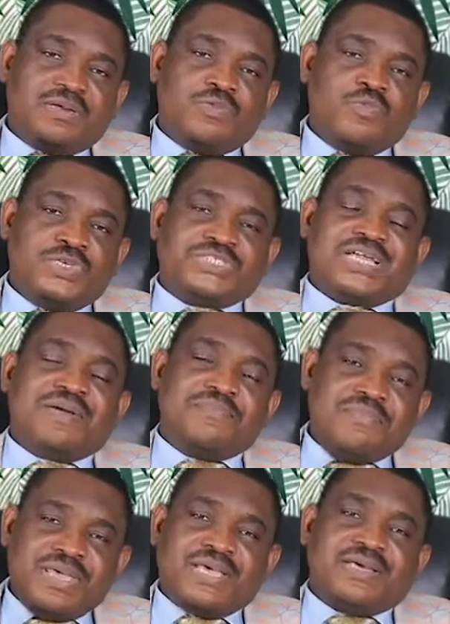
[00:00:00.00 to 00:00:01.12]
which can
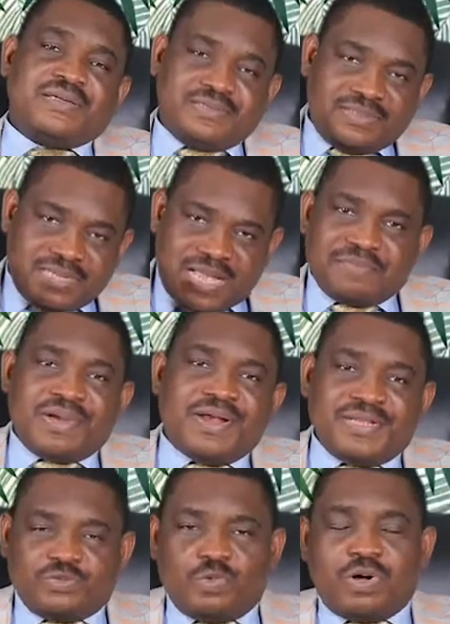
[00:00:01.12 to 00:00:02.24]
make our
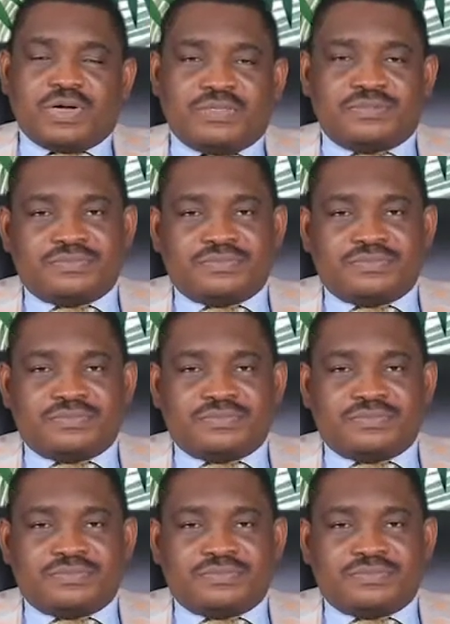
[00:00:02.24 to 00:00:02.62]
marriage work.